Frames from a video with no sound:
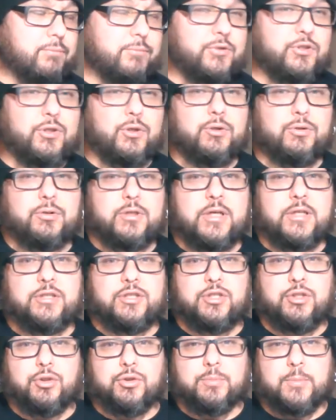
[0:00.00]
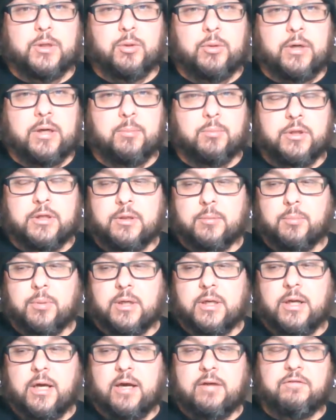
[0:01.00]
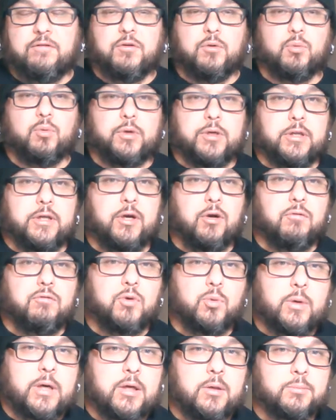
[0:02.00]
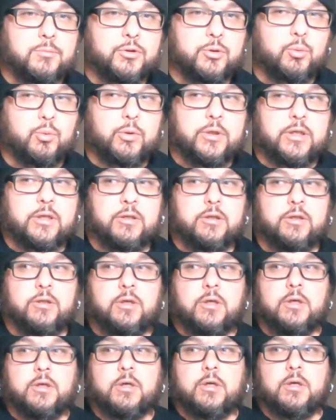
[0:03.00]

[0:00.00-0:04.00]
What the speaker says: So excuse my rambling, but I feel really overwhelmed with